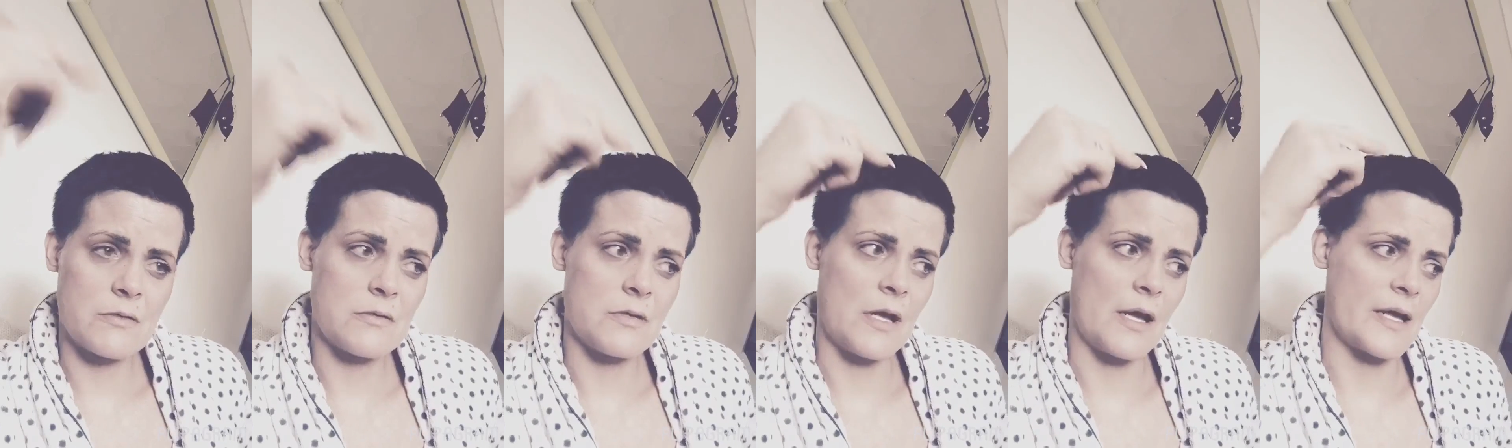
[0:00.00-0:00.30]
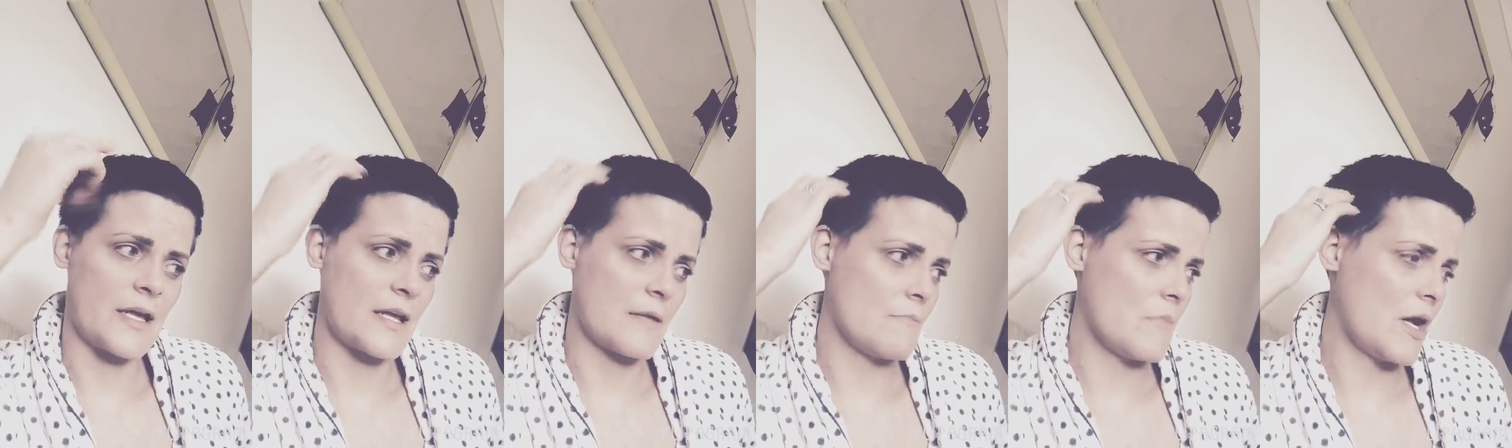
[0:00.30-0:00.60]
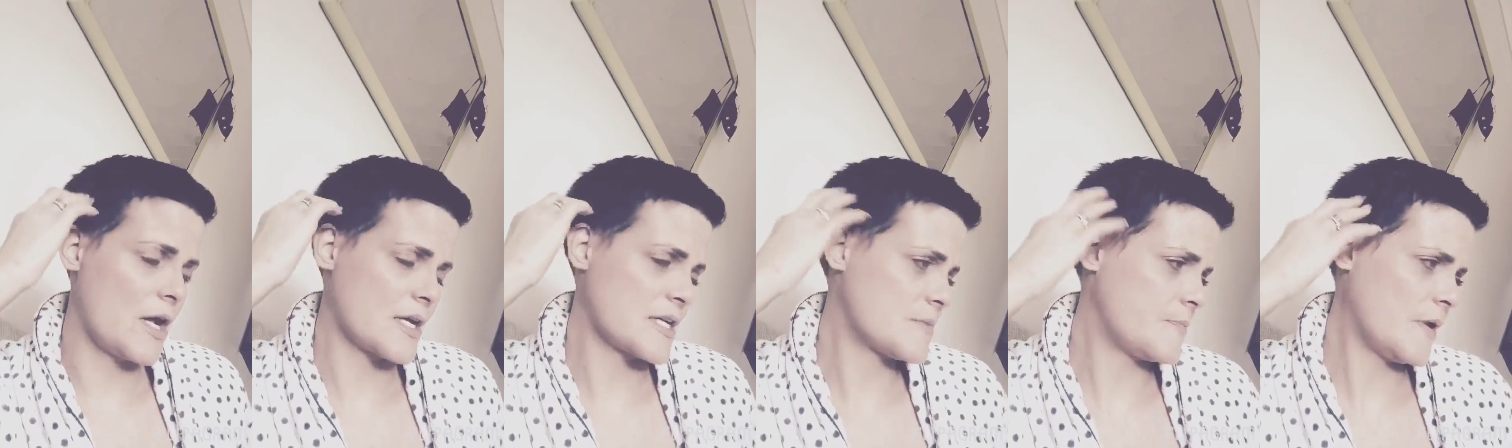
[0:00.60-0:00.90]
like in
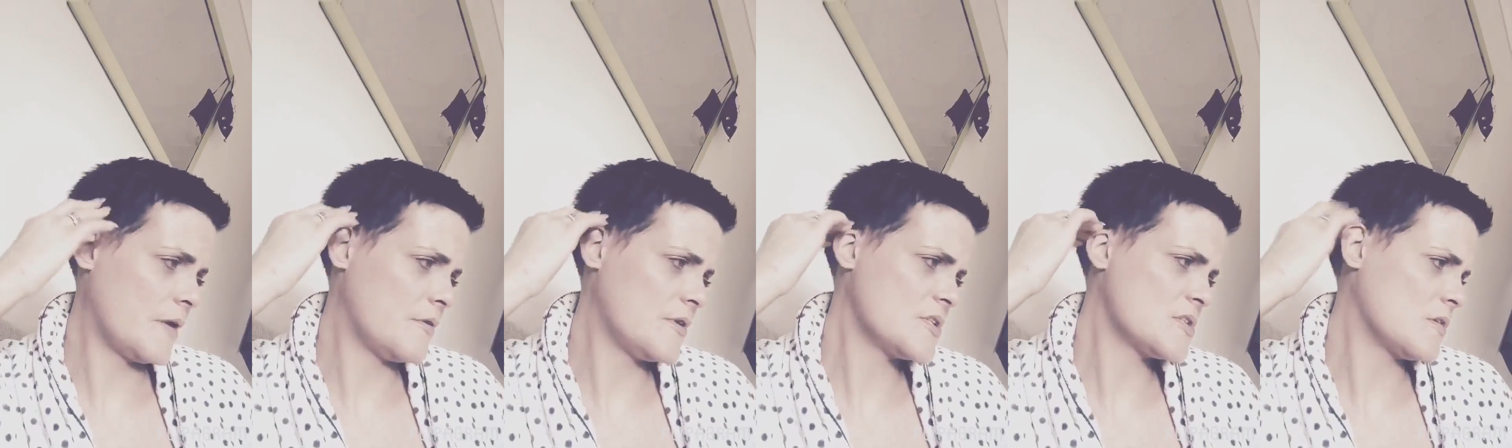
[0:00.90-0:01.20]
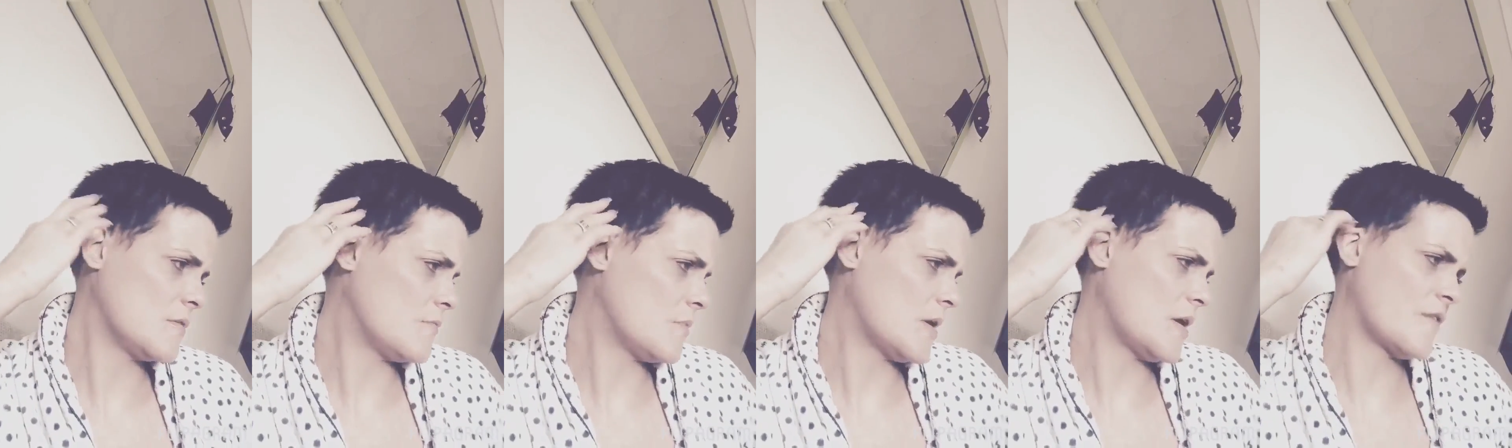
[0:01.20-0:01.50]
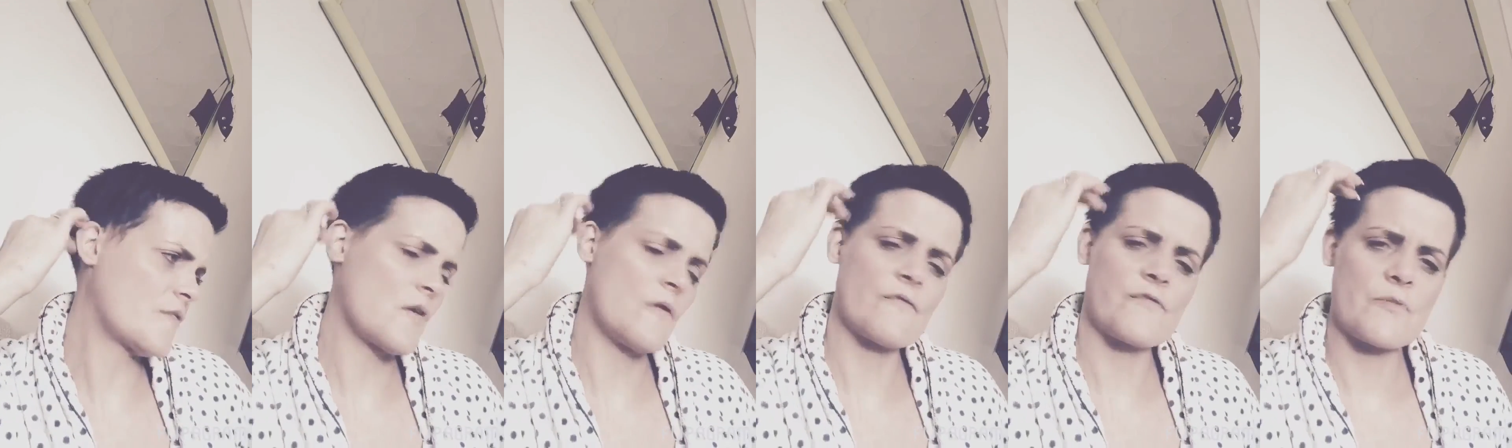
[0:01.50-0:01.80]
my experience, when
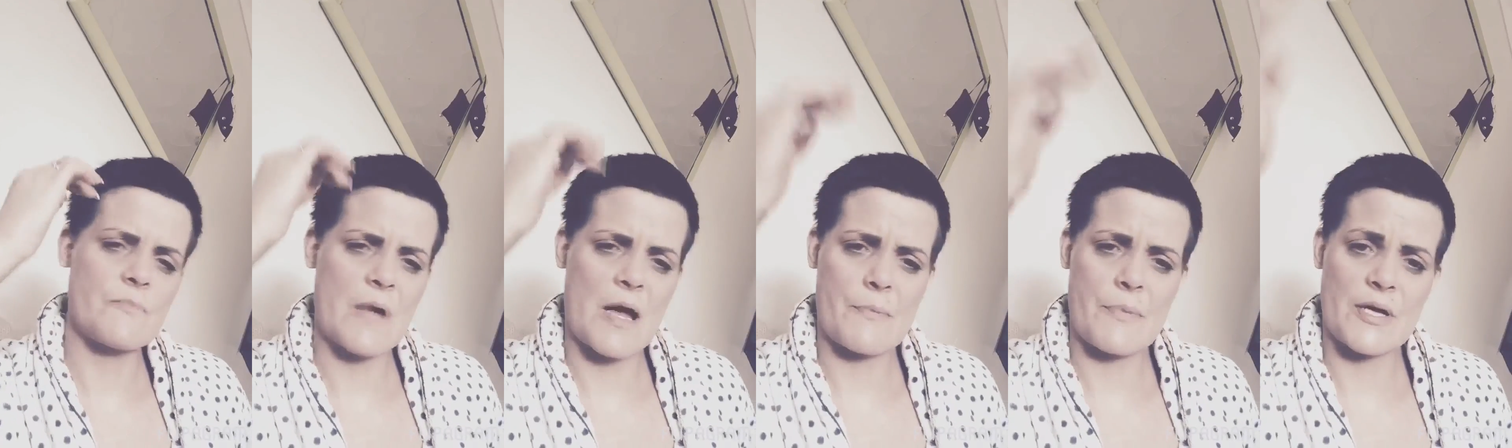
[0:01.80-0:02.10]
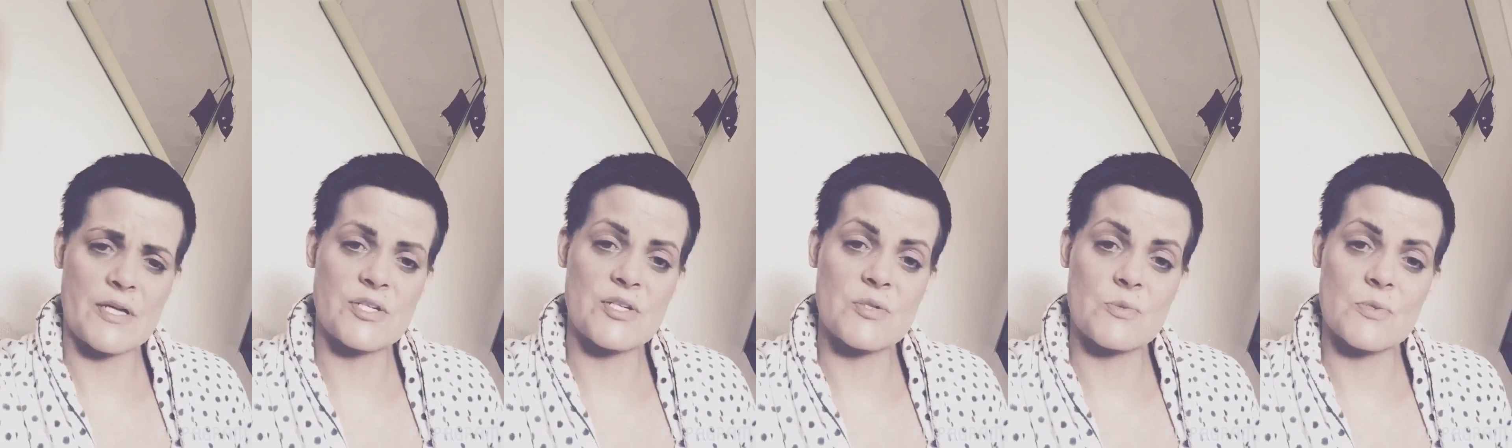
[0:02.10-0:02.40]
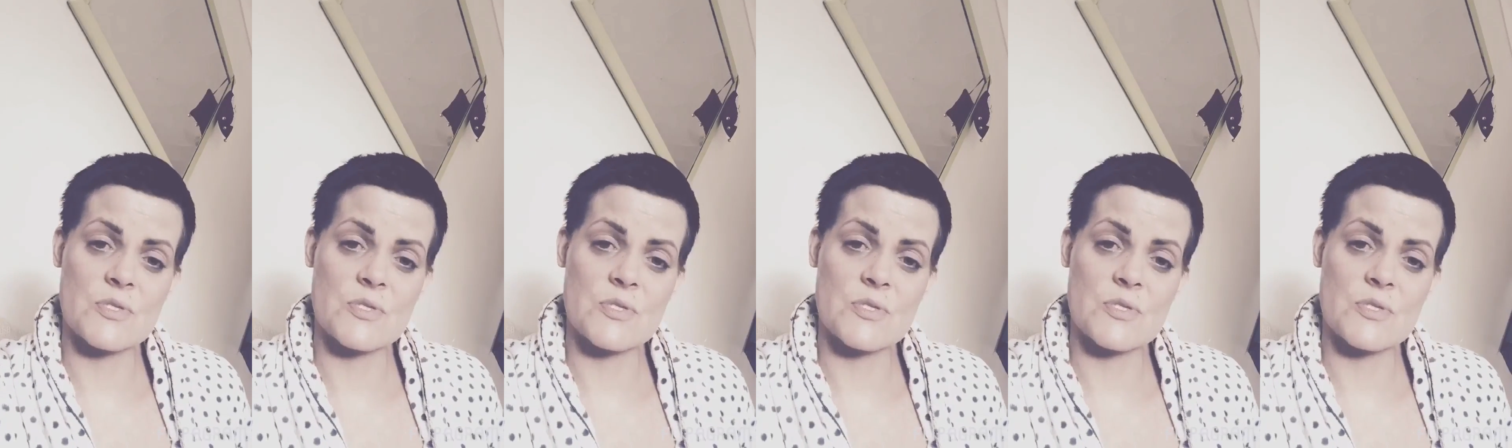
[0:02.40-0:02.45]
I've gone through bad patches